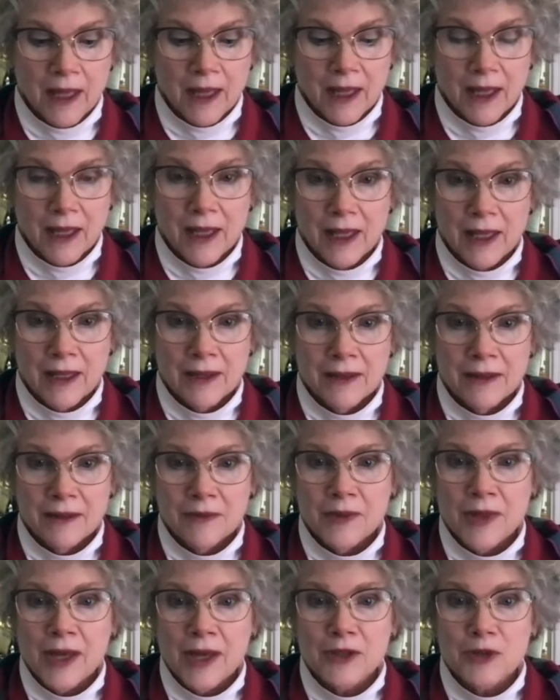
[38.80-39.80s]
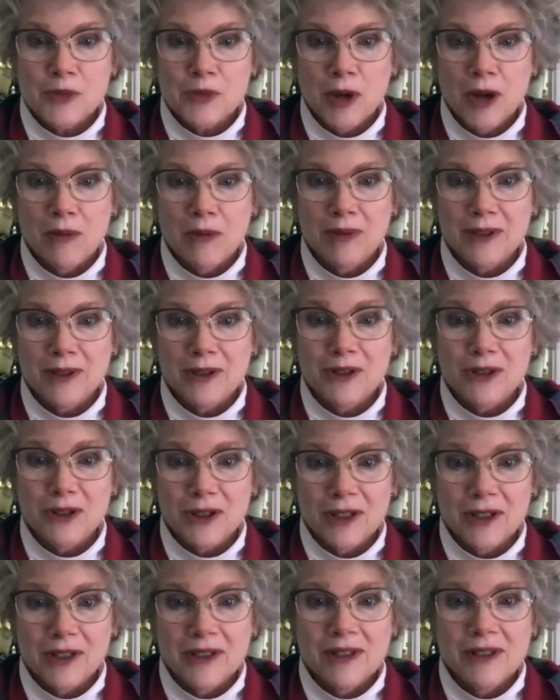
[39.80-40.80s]
And that's probably
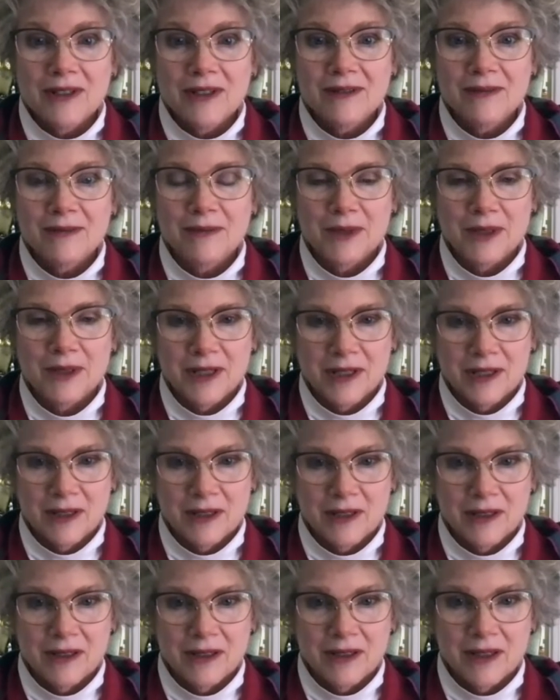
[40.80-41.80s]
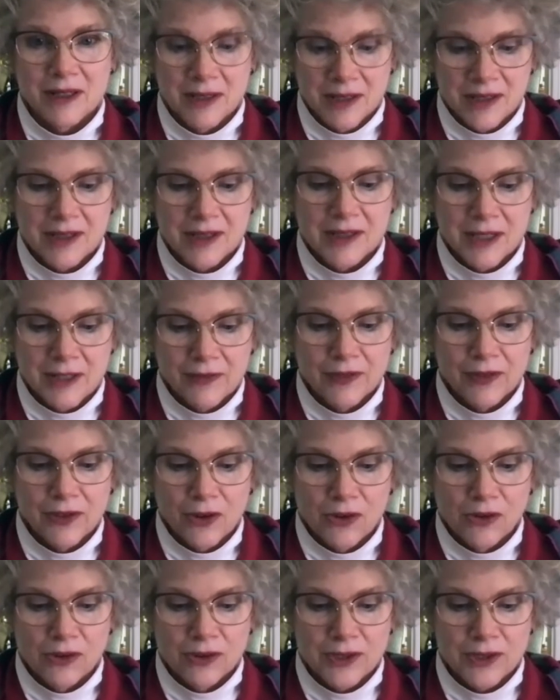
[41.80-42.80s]
good because this is
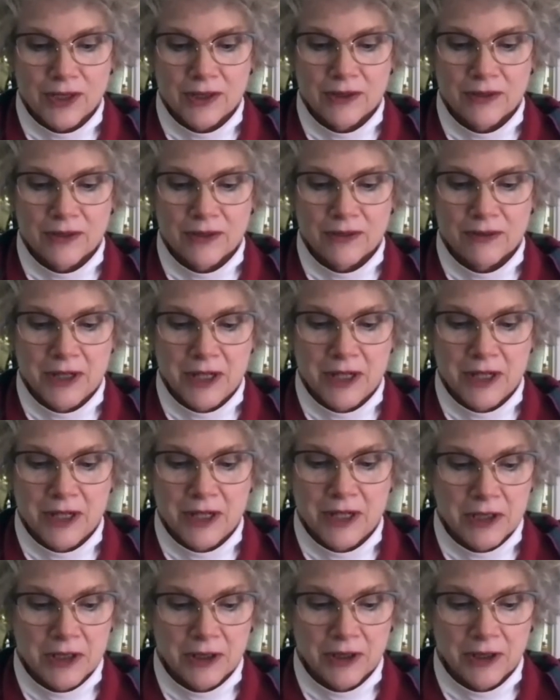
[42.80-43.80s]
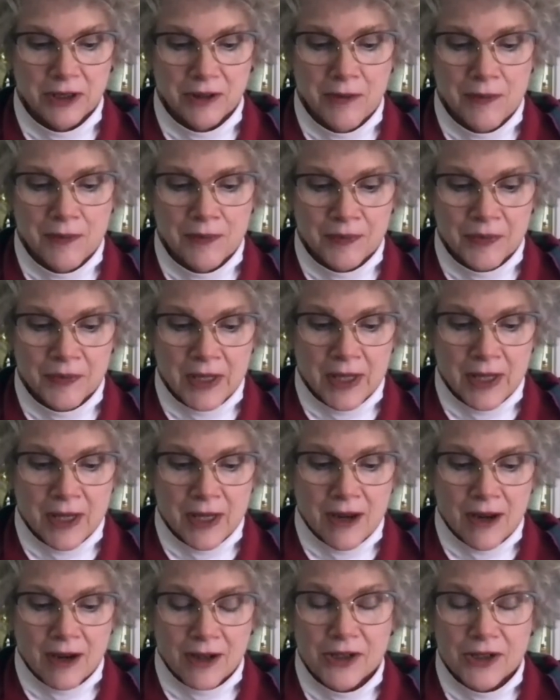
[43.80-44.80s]
difficult reading material.
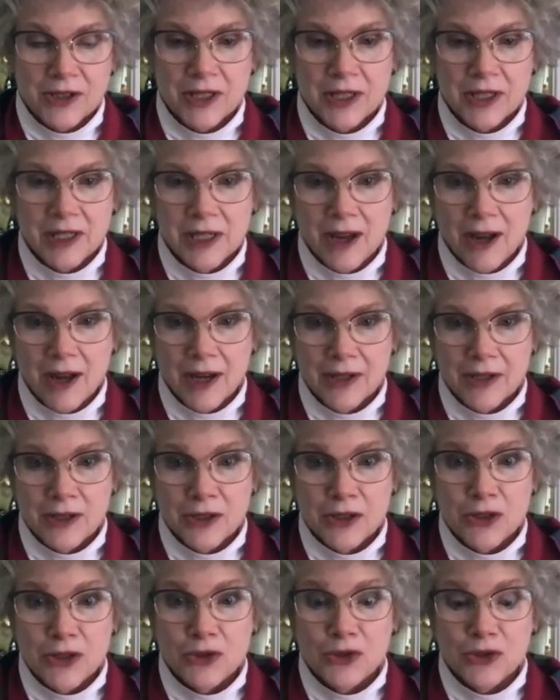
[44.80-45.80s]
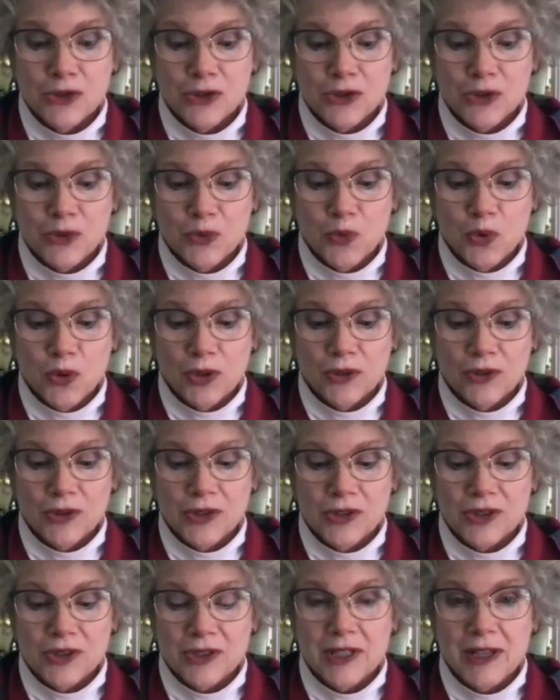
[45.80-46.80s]
Our study guide uses the
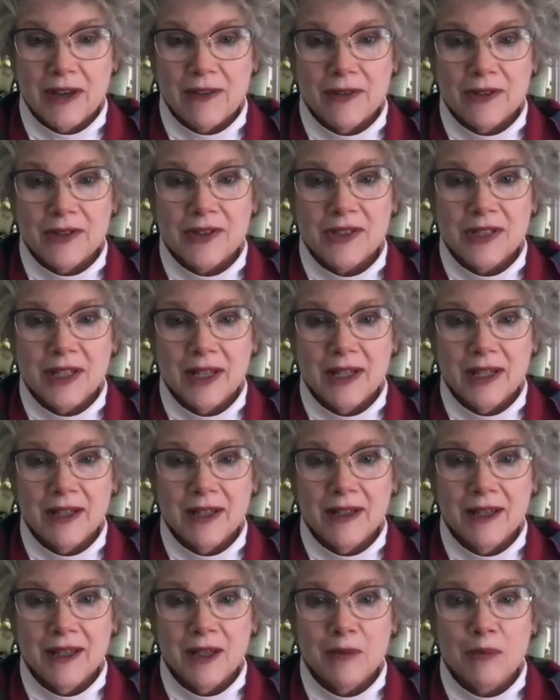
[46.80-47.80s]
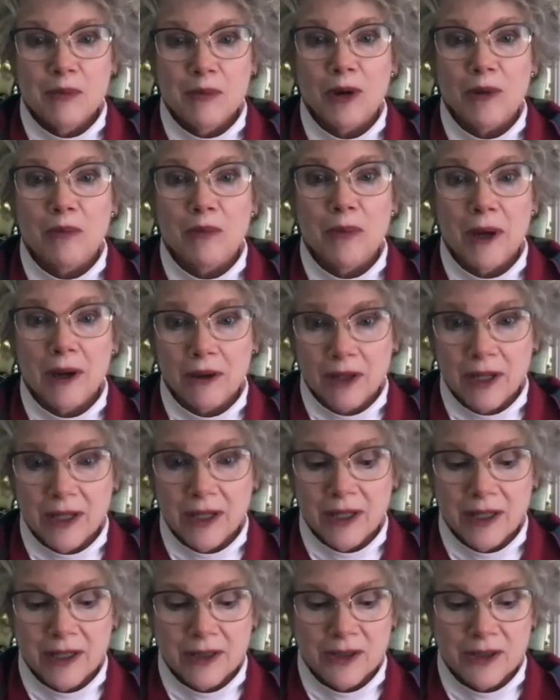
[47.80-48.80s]
words devastating and
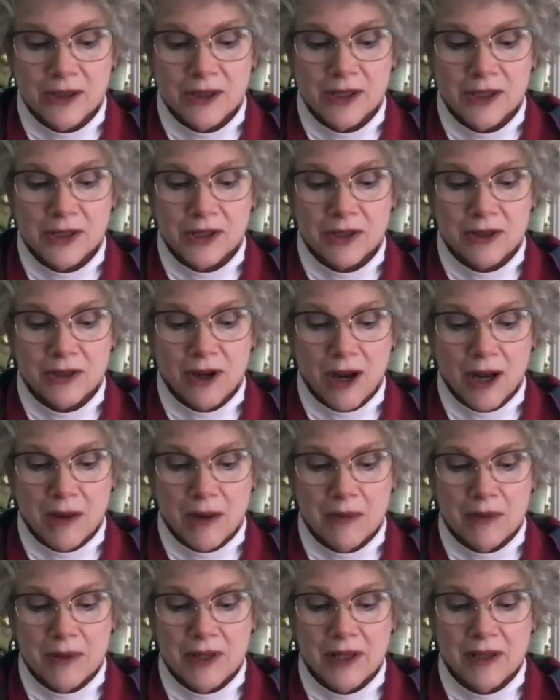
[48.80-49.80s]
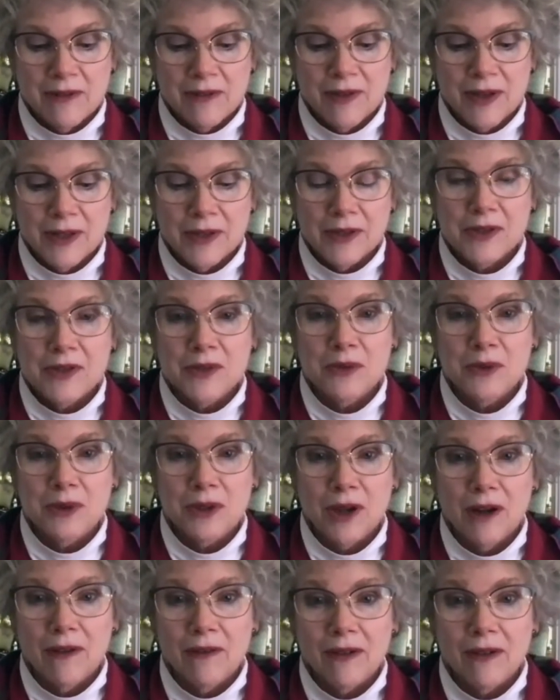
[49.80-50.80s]
barbaric to describe the events we're
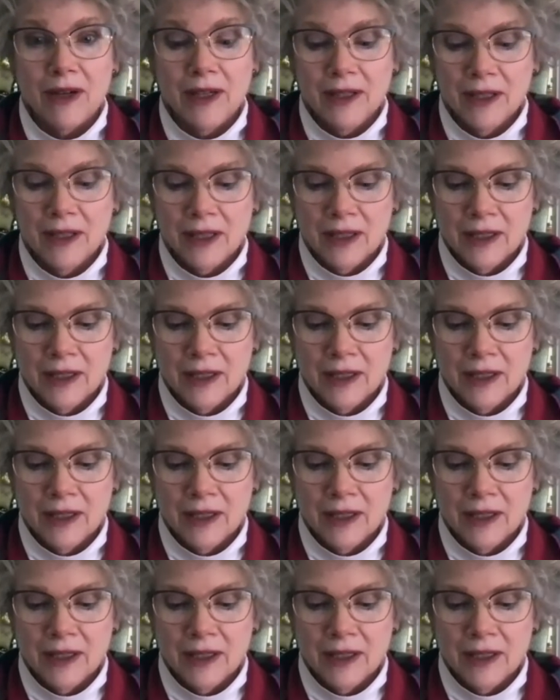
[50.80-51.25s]
covering.